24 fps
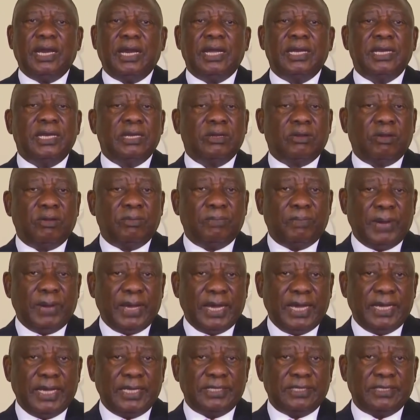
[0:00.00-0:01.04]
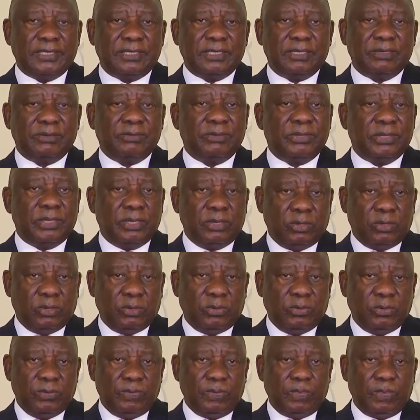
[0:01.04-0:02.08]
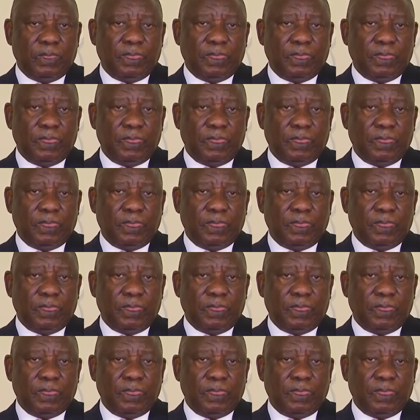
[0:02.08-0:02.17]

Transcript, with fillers: and in compliance with the law.